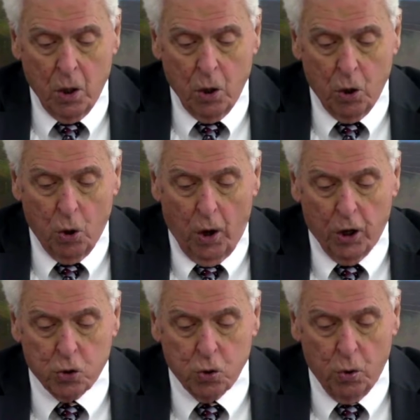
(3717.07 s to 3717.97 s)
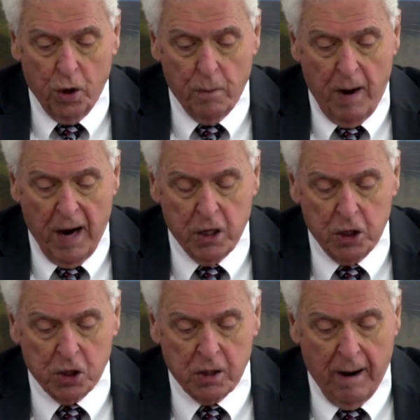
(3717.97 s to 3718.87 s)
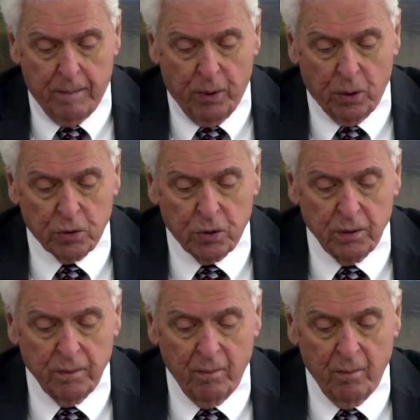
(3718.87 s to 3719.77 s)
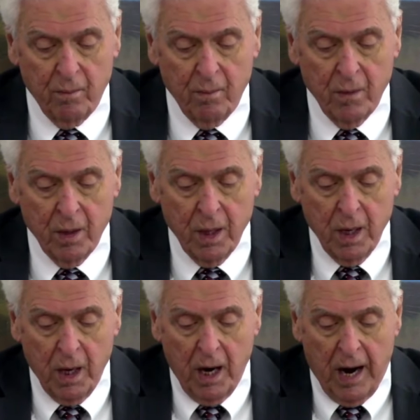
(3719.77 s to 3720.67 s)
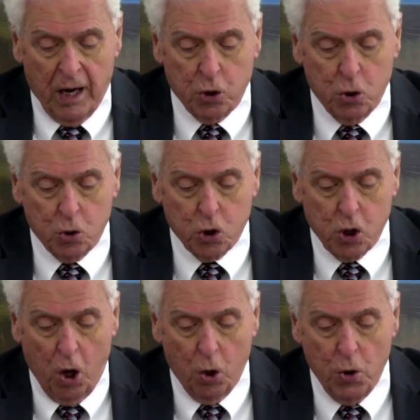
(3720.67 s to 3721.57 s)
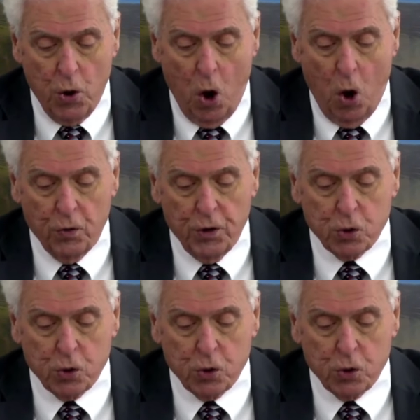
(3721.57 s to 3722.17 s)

You are truly my disciples, and you shall know the